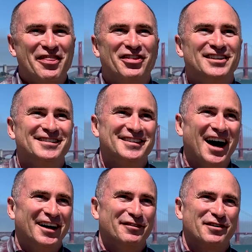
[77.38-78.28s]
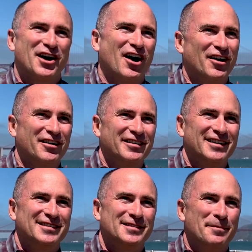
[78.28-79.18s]
The design of the car
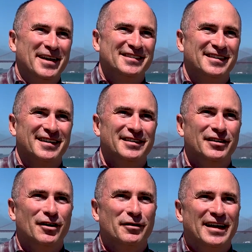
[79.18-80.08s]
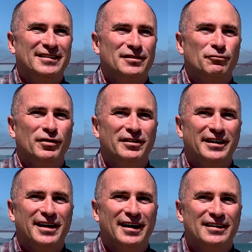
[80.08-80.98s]
is amazing. You know, it
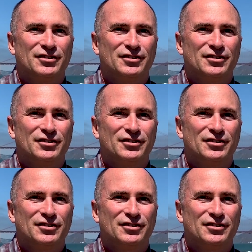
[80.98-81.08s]
really kind of